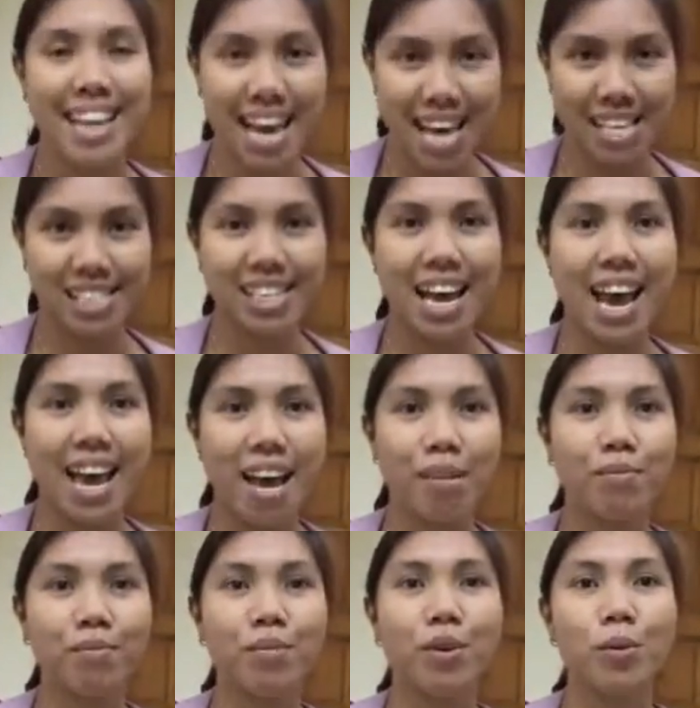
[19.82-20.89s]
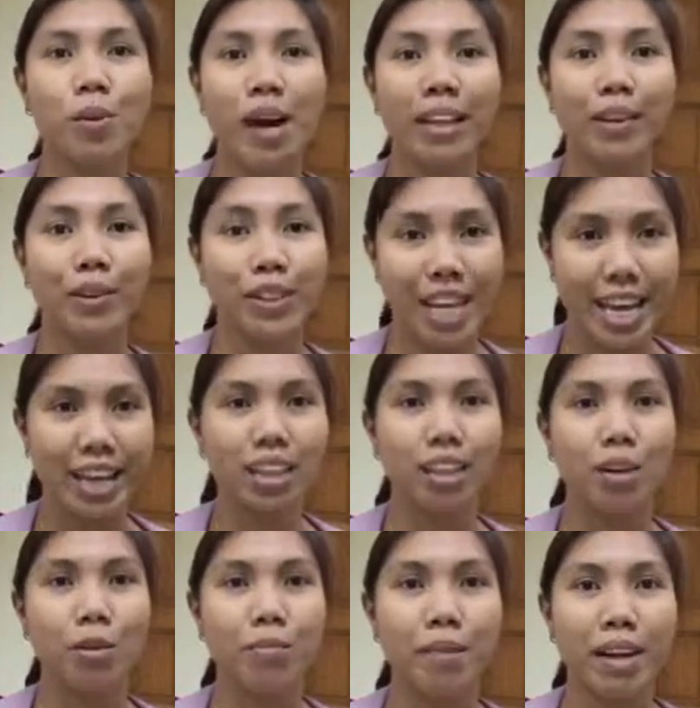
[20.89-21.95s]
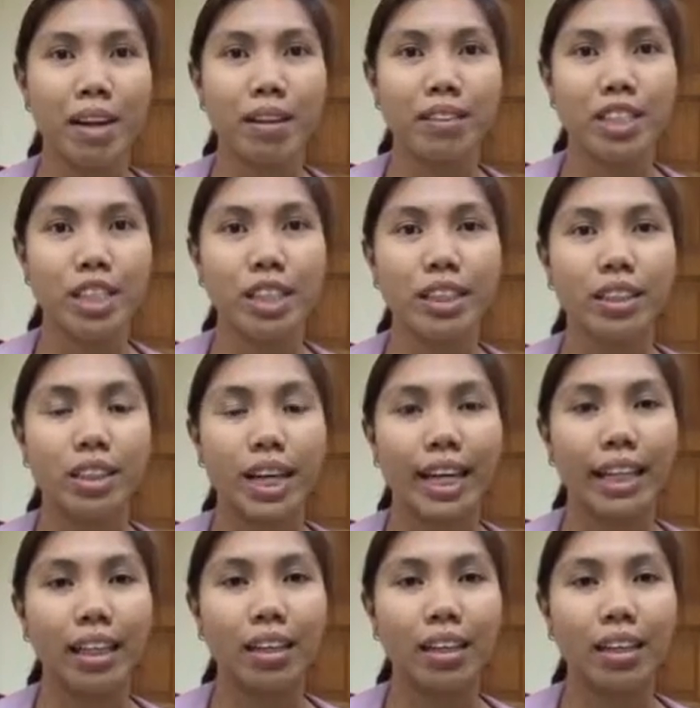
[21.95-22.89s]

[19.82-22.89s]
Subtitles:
Yes, I am the one to take care of my children.